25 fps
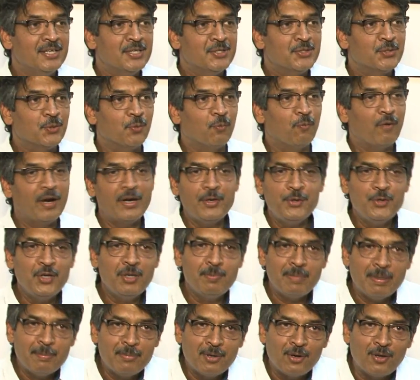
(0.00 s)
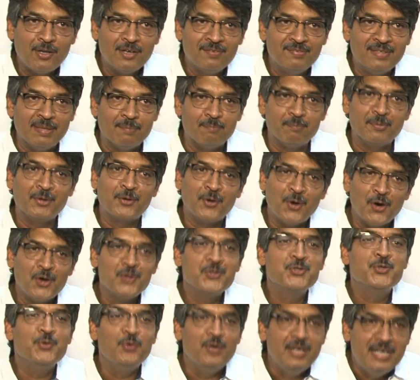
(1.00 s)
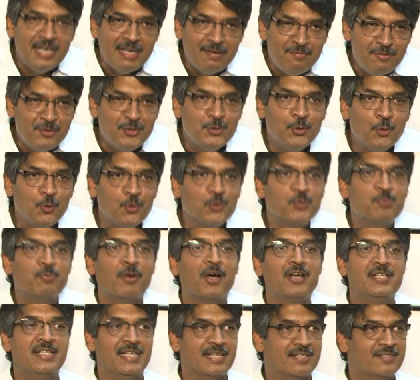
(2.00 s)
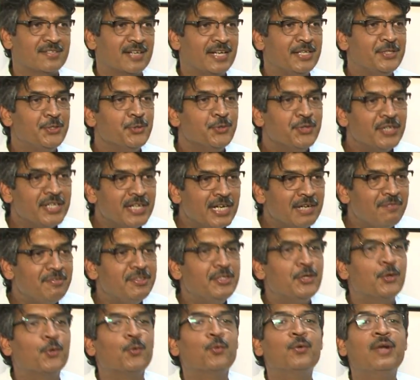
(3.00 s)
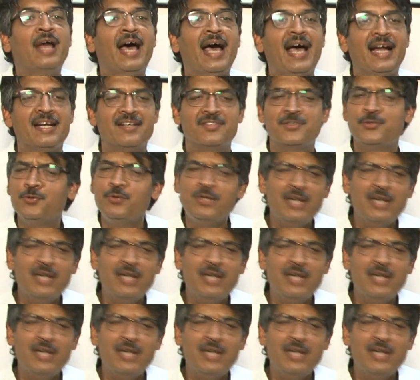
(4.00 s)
so why do you remember all of them because you lived those projects right you did it with your own hands you